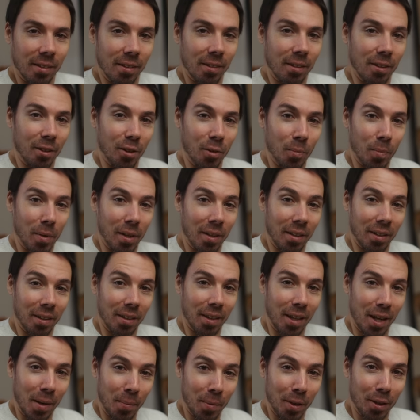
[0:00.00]
Are you buying a
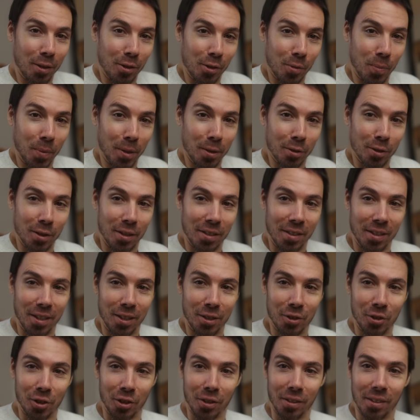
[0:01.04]
Camera Conspiracies
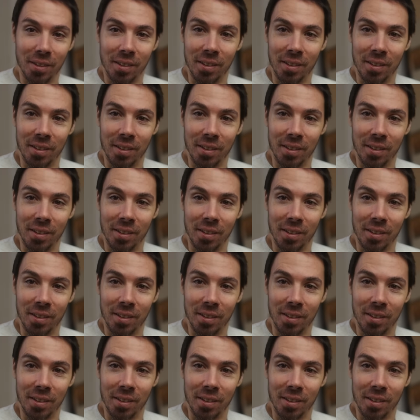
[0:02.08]
t-shirt?